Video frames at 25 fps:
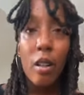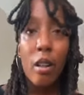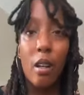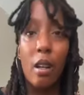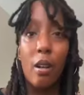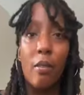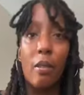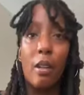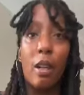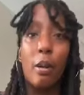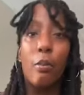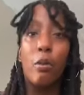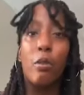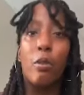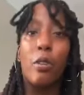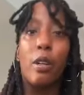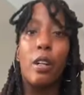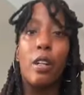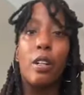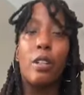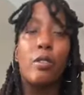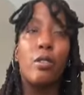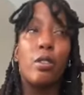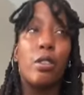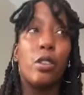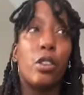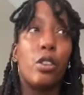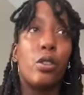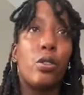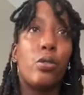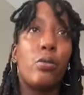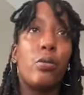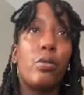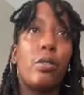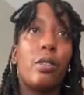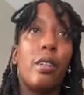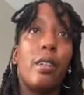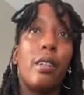have a lot more anger
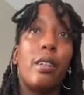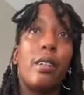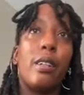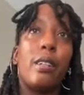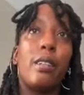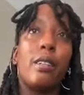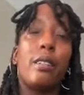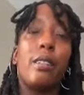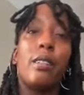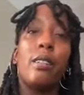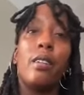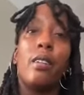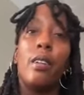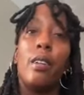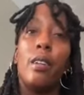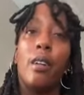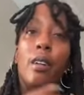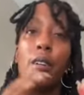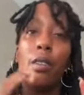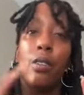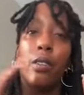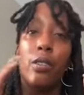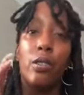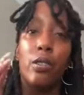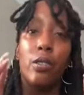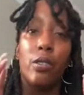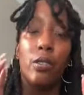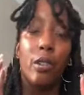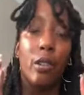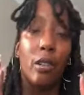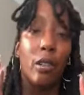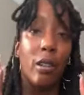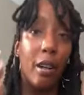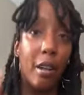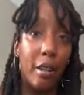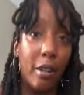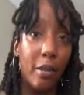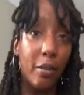issues. And there's a
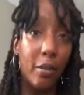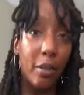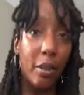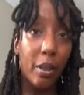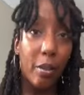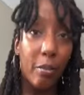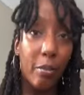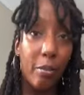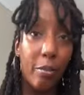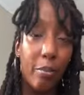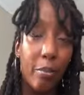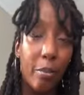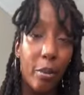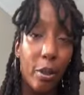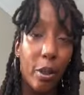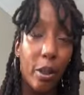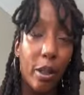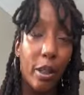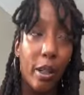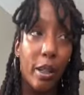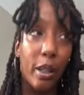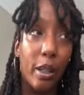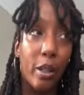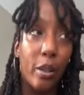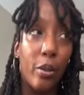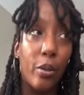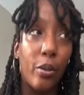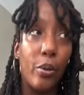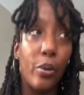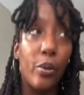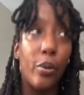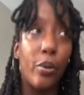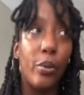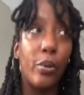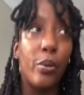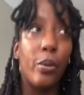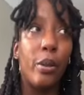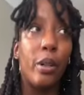lot of them, okay,
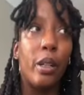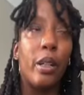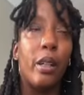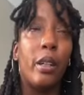who,